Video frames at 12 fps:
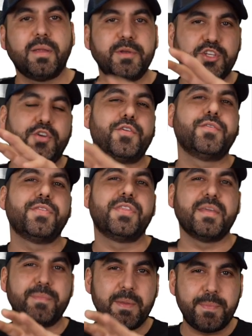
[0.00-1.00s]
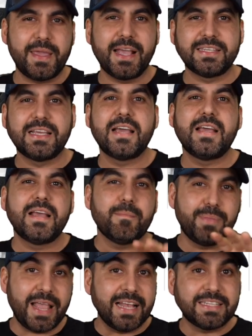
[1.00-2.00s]
Let me show you the VPS
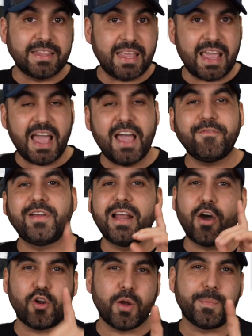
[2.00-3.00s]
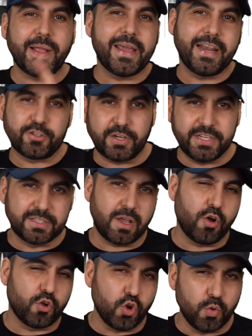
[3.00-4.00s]
plans that they have and how to apply an extra
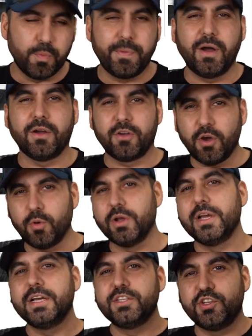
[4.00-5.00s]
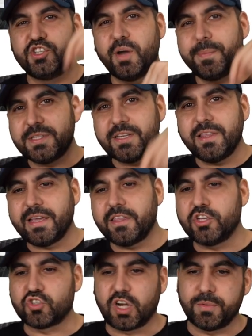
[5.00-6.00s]
discount coupon code. So jump into the link in
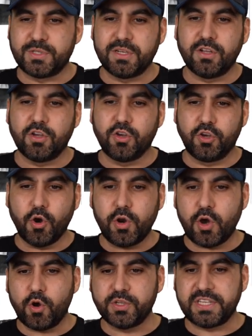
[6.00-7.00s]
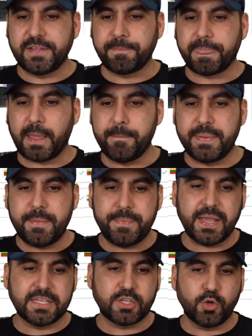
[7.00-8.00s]
the description, go to hosting,
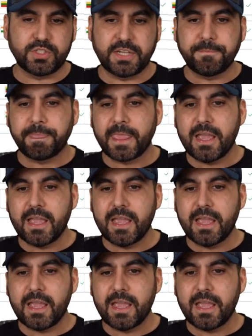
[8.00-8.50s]
VPS hosting,